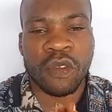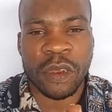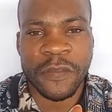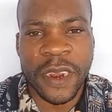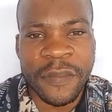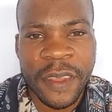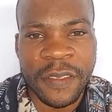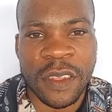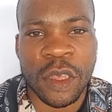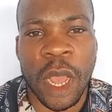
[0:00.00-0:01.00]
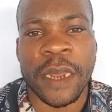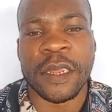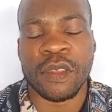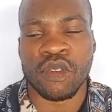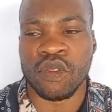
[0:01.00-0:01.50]
the very first thing you
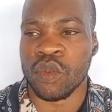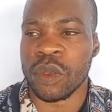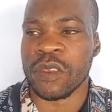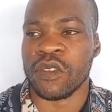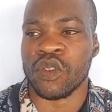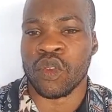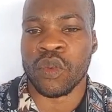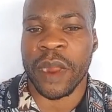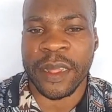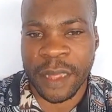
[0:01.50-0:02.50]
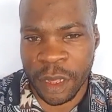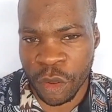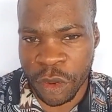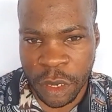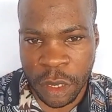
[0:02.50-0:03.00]
need you to do is to write down
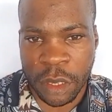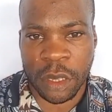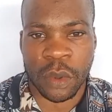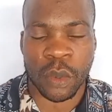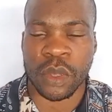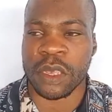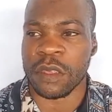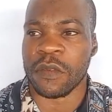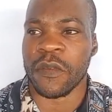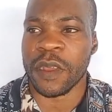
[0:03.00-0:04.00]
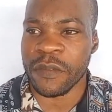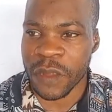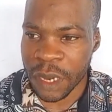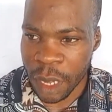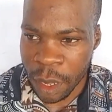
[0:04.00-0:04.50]
your niche, which is very,
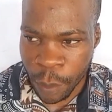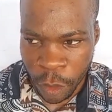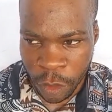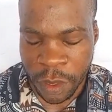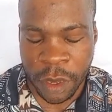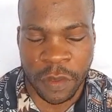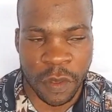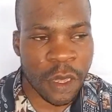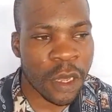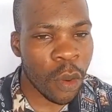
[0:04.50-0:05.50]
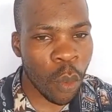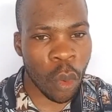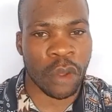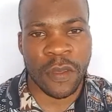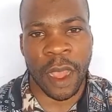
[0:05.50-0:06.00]
very important.
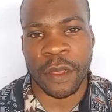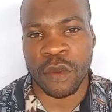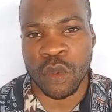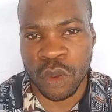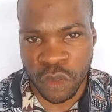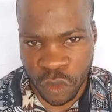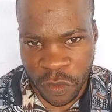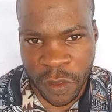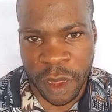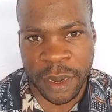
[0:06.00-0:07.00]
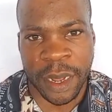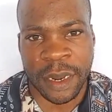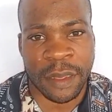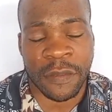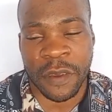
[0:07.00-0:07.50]
What are you going to sell? That
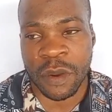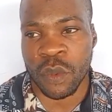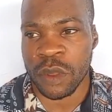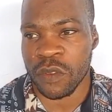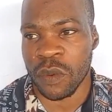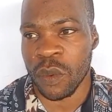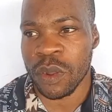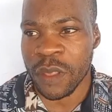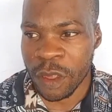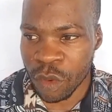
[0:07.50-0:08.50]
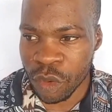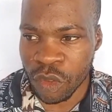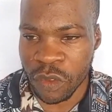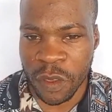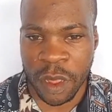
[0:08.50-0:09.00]
is the very question. What are you going
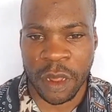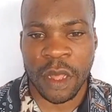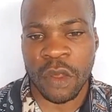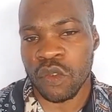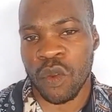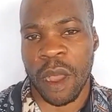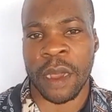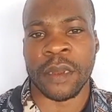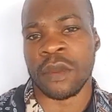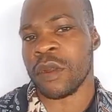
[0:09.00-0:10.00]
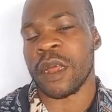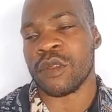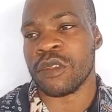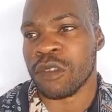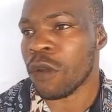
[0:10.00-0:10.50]
to sell? So, and in order to
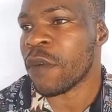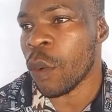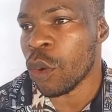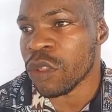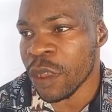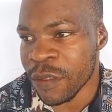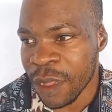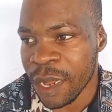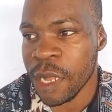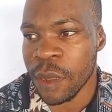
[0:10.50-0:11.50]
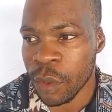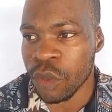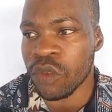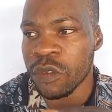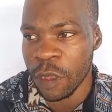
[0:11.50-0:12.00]
discover what exactly you are going
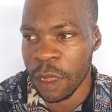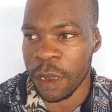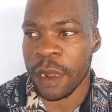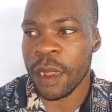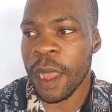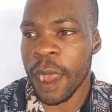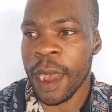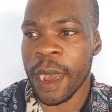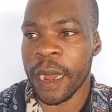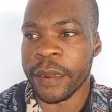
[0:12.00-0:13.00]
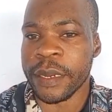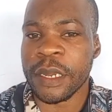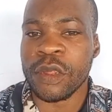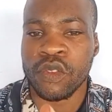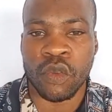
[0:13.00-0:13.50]
to sell, I
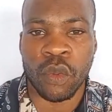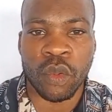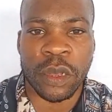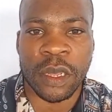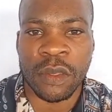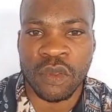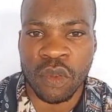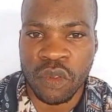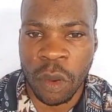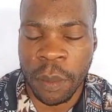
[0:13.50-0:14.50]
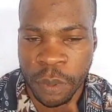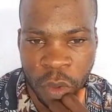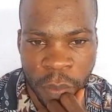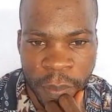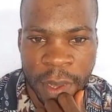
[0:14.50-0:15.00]
need you to look into some
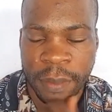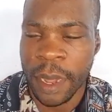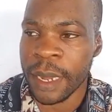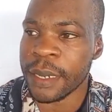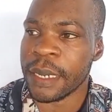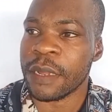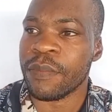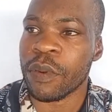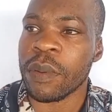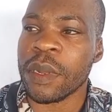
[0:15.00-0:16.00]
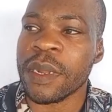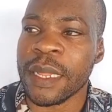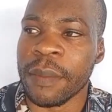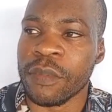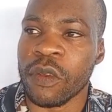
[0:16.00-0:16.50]
problem. And the problem that
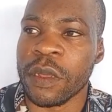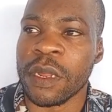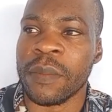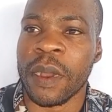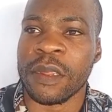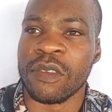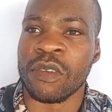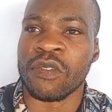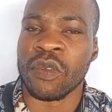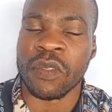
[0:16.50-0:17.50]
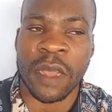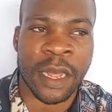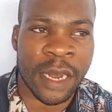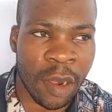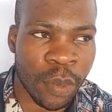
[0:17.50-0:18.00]
I'm talking about is just not any
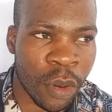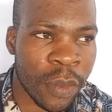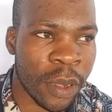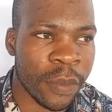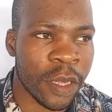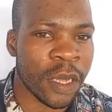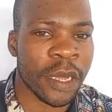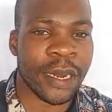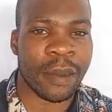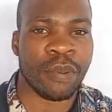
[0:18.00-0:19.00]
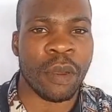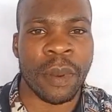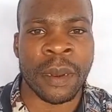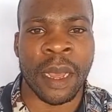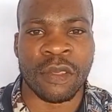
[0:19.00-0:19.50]
other problem. The problem
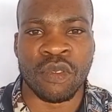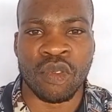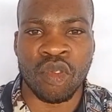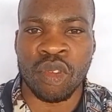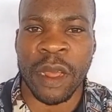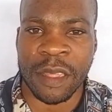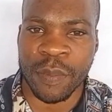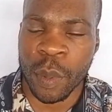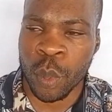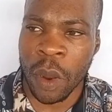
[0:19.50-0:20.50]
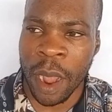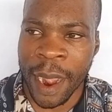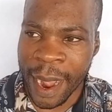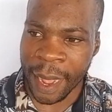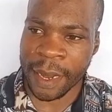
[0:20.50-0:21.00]
that you know that people are
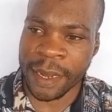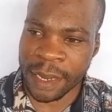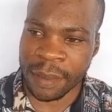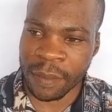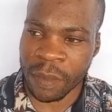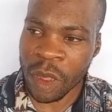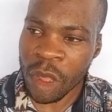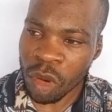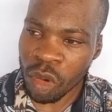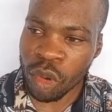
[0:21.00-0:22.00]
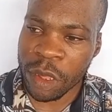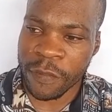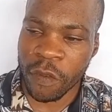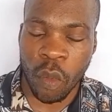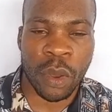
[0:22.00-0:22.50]
highly looking
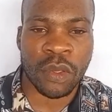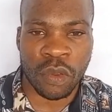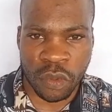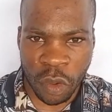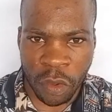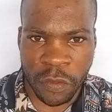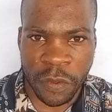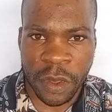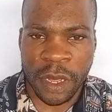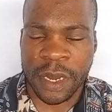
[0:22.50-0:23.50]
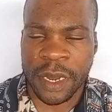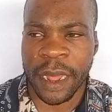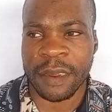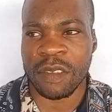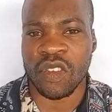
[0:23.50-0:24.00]
for a way to solve. That
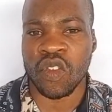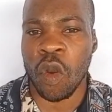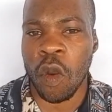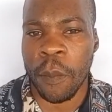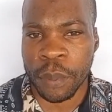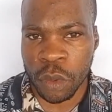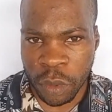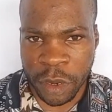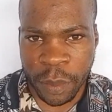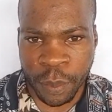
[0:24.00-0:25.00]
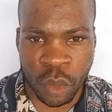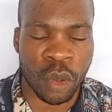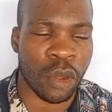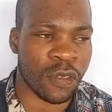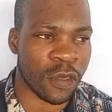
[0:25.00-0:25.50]
is your
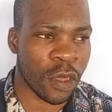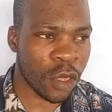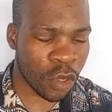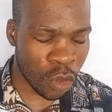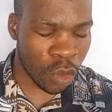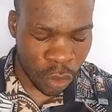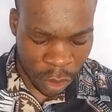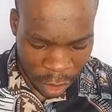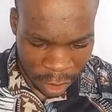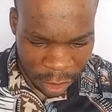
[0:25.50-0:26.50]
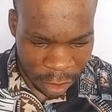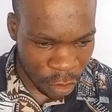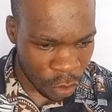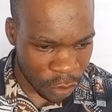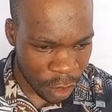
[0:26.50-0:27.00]
product. You know, this is not